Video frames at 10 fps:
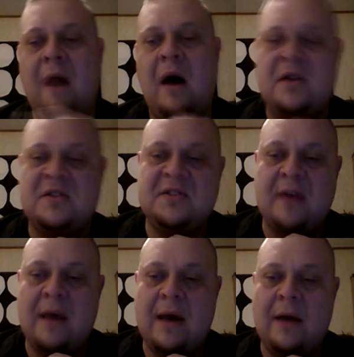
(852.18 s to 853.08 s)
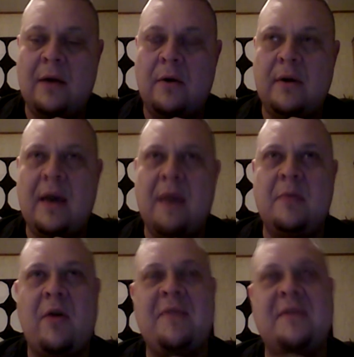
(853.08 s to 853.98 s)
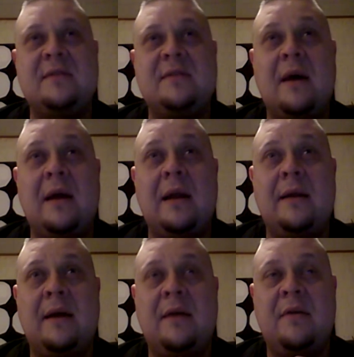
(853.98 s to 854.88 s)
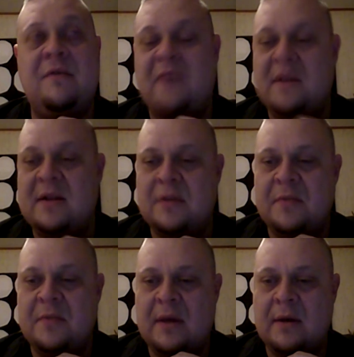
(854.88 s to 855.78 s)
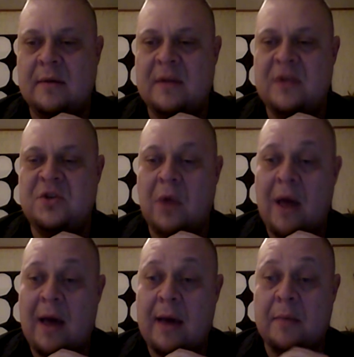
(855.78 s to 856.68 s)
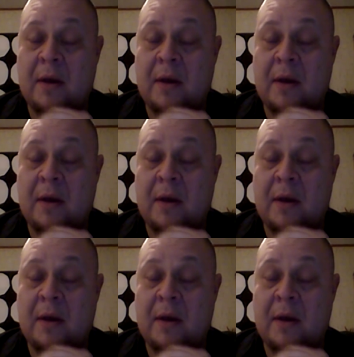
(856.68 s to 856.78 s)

art style or game graphic style and, and, and find something that you like.